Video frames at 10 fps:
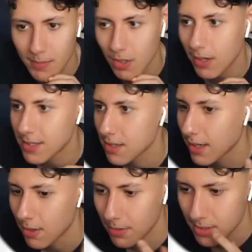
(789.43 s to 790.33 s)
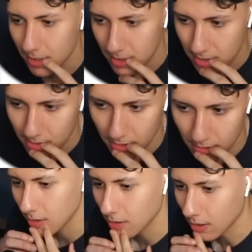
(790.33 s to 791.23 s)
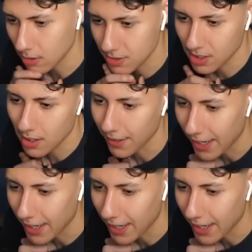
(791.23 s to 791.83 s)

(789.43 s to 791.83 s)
Dude, I still got a rizz on this girl. Yo, sorry.